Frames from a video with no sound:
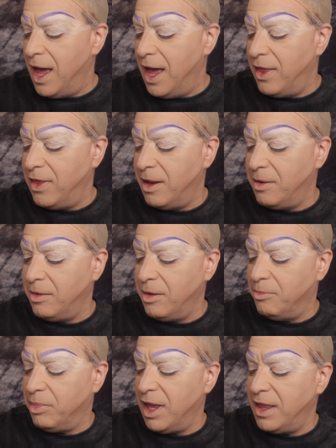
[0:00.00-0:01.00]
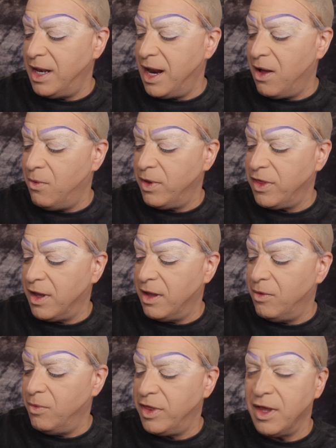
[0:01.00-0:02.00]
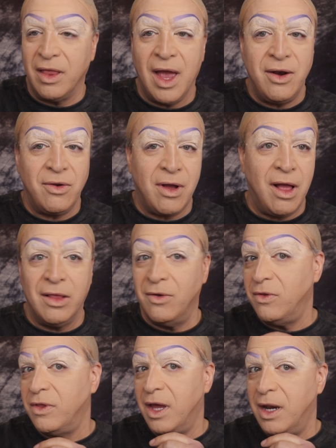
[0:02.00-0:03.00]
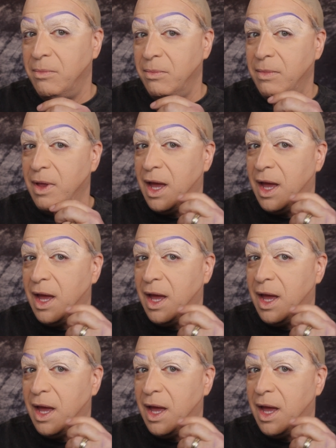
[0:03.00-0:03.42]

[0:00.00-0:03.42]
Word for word: and then blend it out with the with the lighter colors and I'm